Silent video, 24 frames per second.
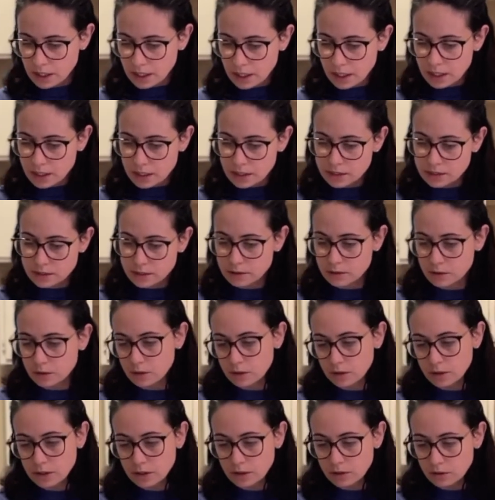is
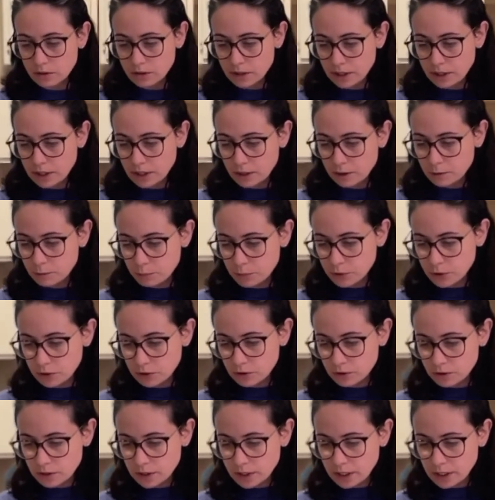literally
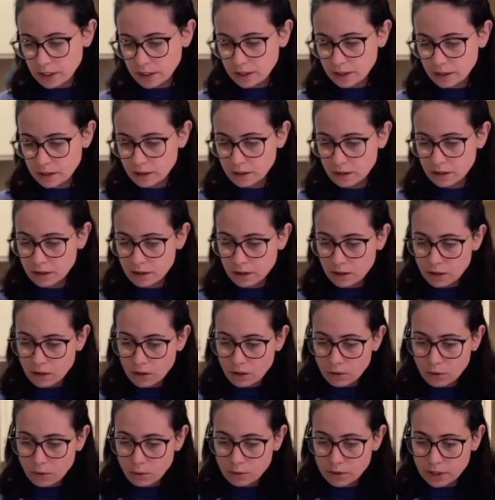purely
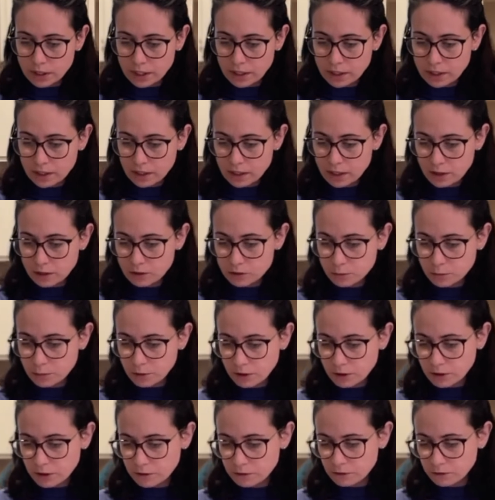organic
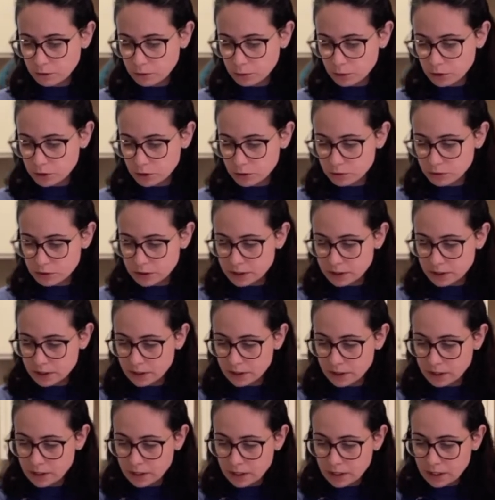elderberry fruit
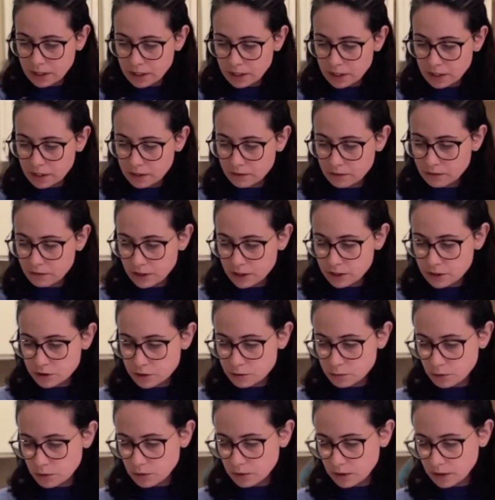in
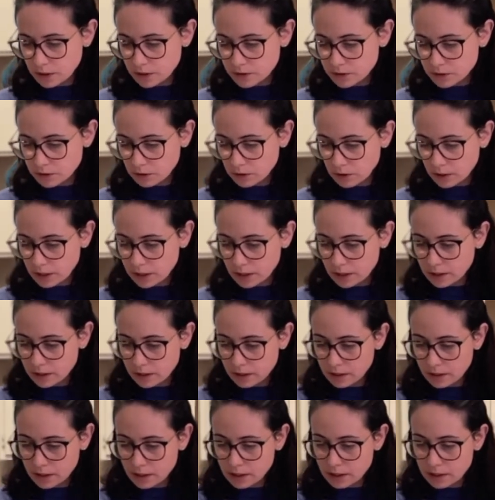vegetable glycerin
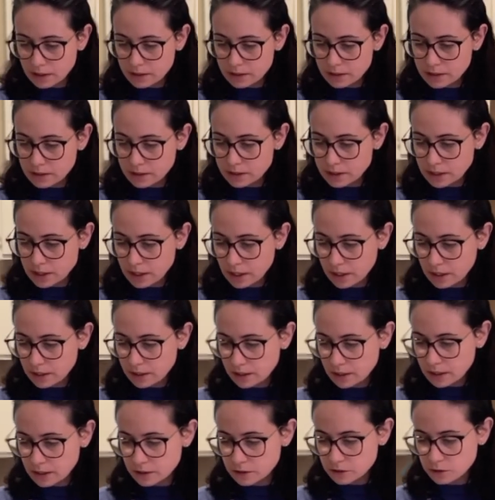and
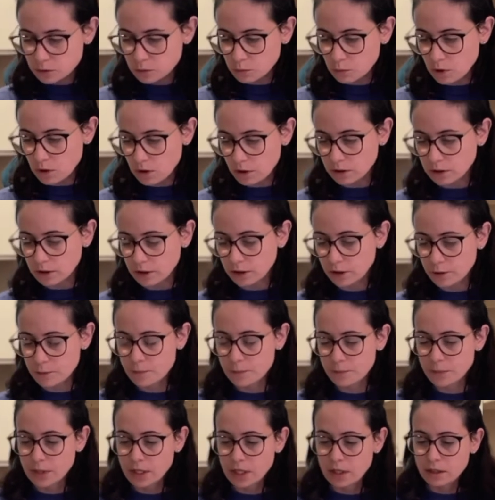deionized water.
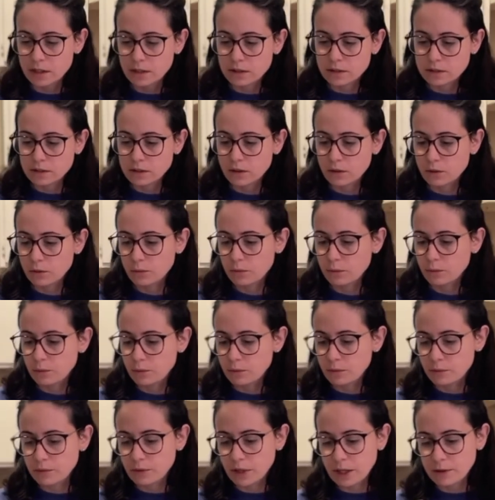So
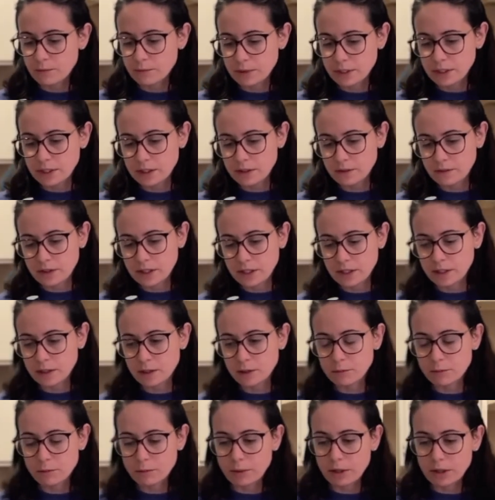I've been giving
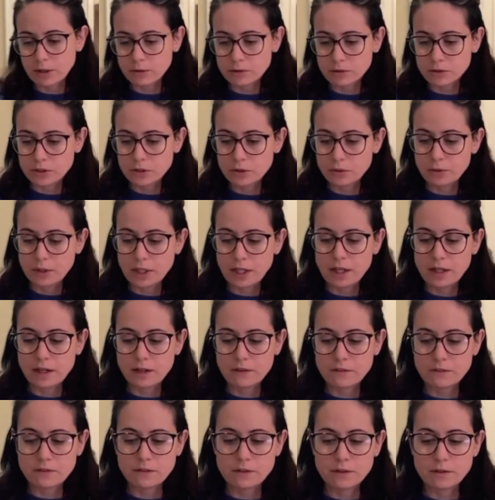him about 2.5
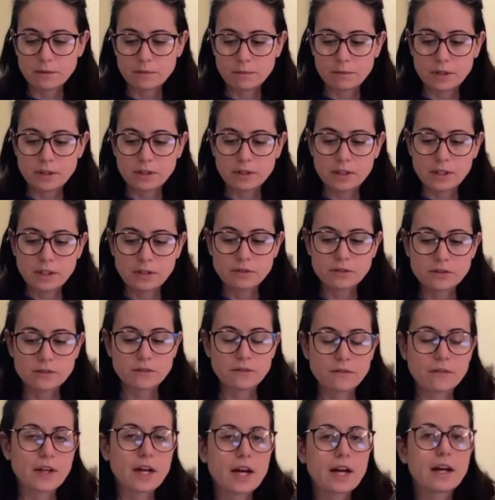milliliters of
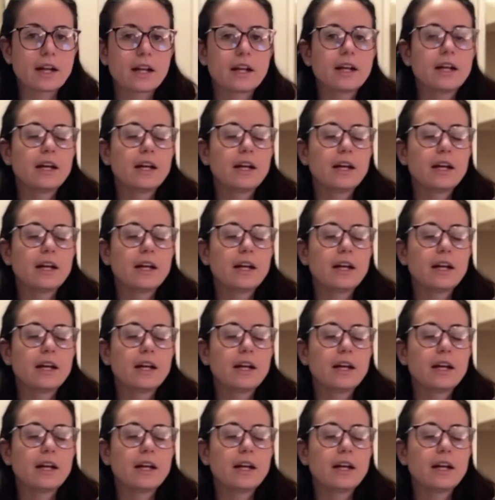that